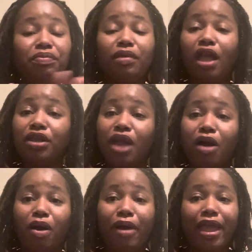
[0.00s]
y'all
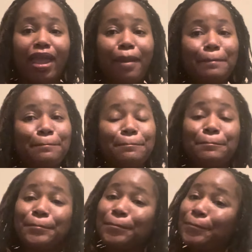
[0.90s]
go ahead.
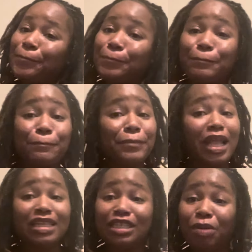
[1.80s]

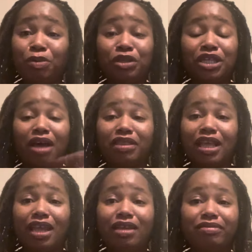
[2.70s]
Tell me what y'all
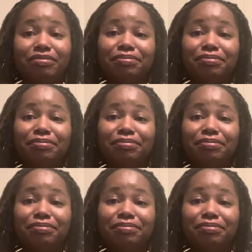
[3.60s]
think.